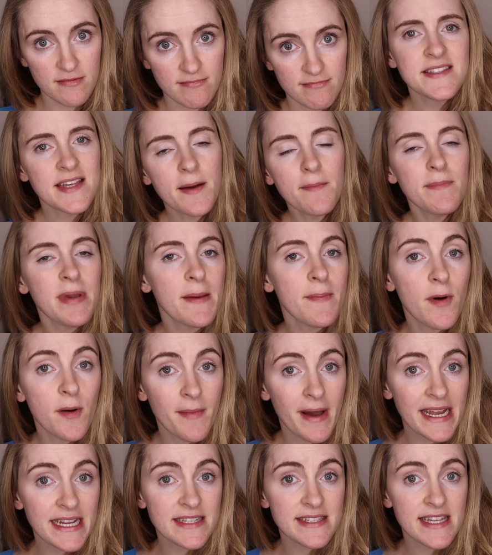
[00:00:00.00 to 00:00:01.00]
Some people
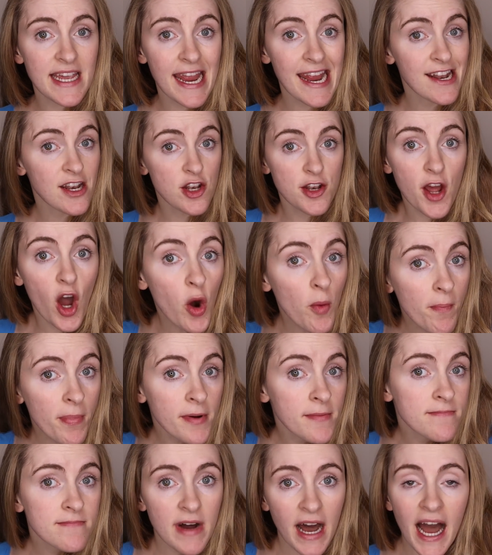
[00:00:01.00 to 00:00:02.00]
might say, nope,
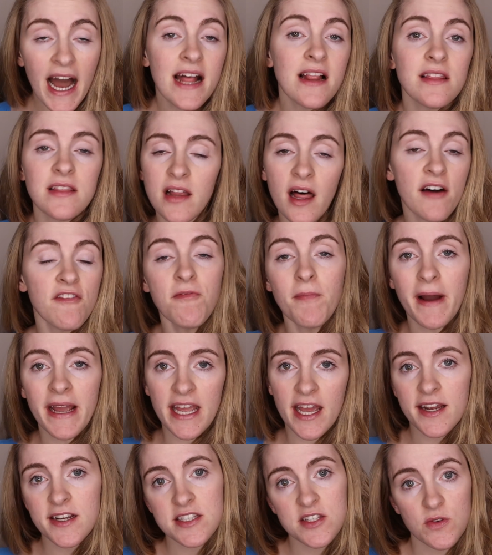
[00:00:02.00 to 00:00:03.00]
I love my
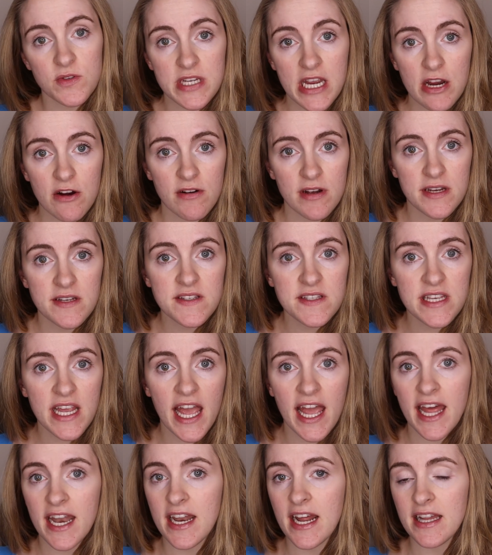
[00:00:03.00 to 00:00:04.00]
Exoterras
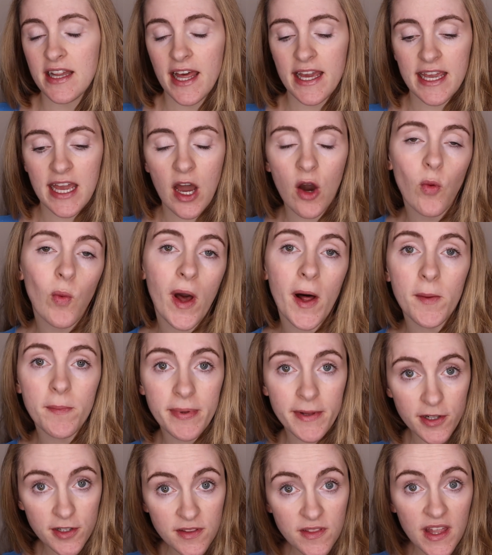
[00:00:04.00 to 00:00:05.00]
and I like how well
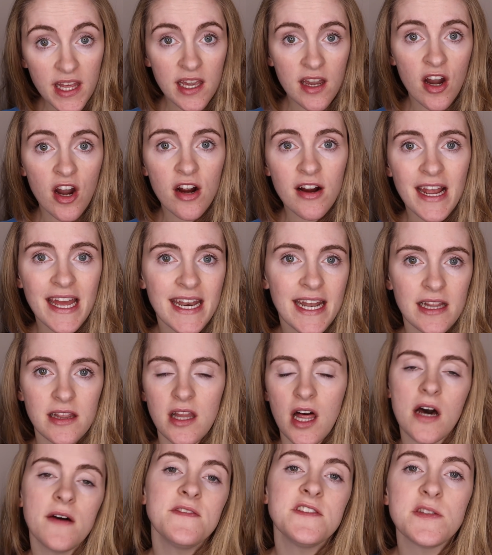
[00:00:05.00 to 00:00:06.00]
built they are and I
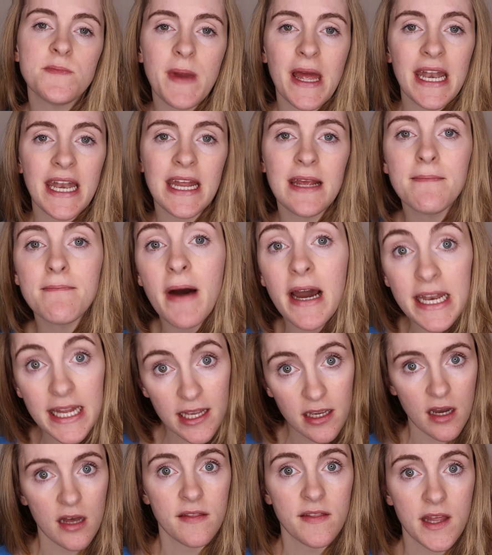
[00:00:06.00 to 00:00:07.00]
love spending
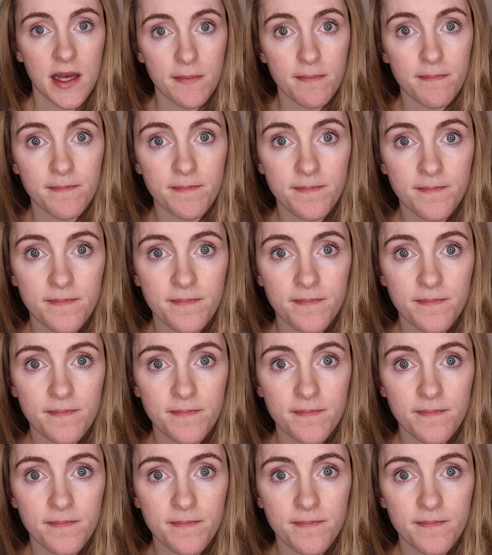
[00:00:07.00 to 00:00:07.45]
money on them.